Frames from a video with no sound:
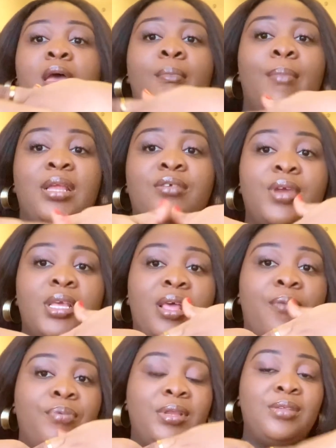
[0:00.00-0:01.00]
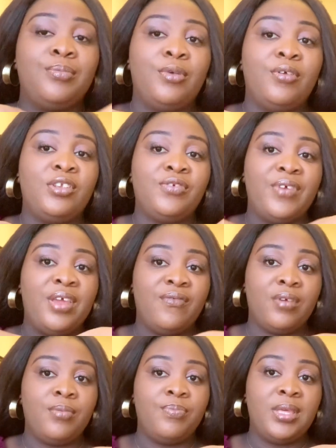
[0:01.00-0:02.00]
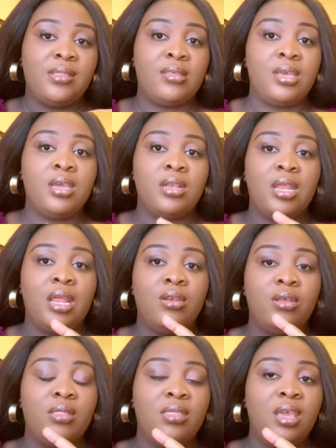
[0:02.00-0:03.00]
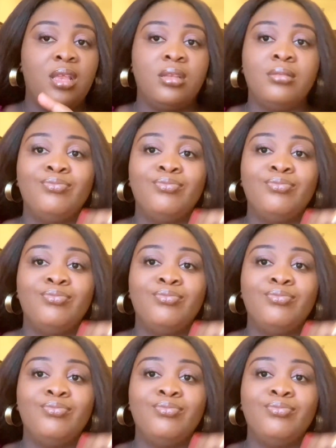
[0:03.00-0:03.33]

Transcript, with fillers: my jewelries are pretty much very very basic they're nothing